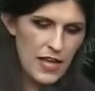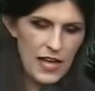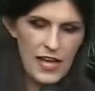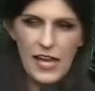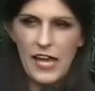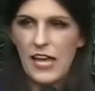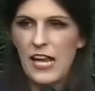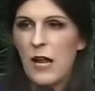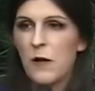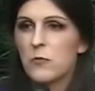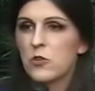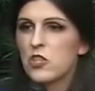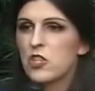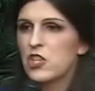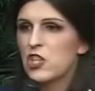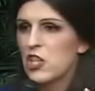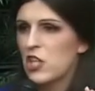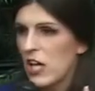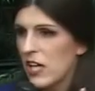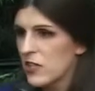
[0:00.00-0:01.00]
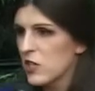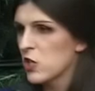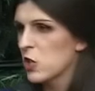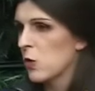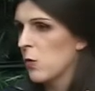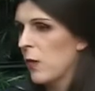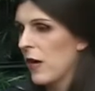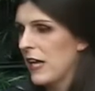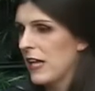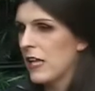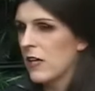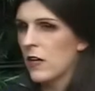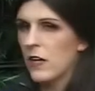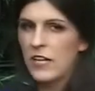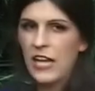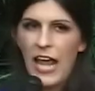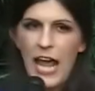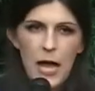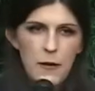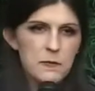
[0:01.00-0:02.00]
And I was just waiting
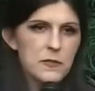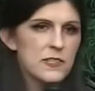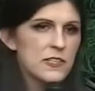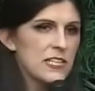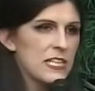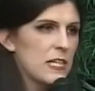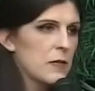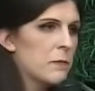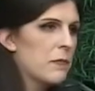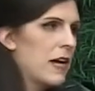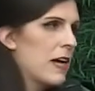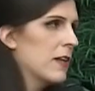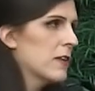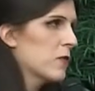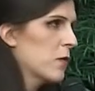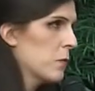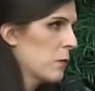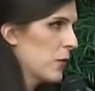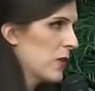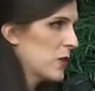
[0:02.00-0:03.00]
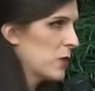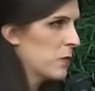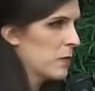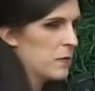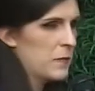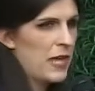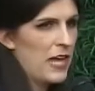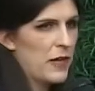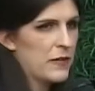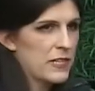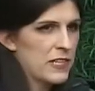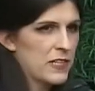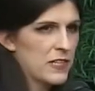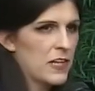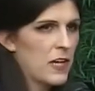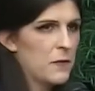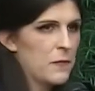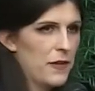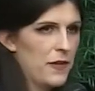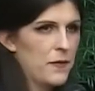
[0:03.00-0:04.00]
on absentee ballots for Prince William County to
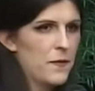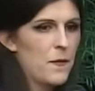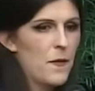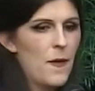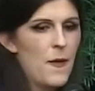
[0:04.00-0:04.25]
come in.